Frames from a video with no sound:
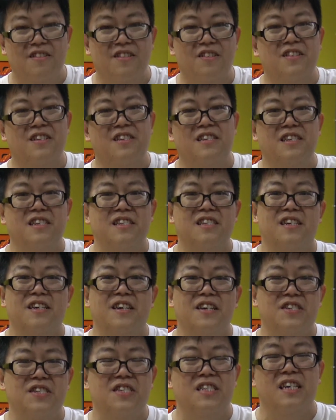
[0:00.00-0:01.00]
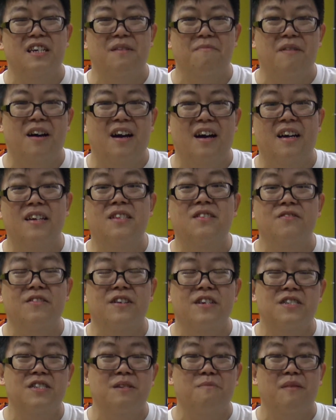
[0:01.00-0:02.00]
you're gonna need a HDMI to
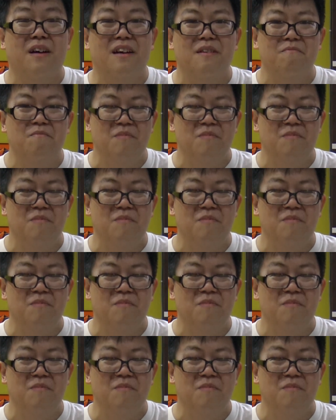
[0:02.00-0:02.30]
HDMI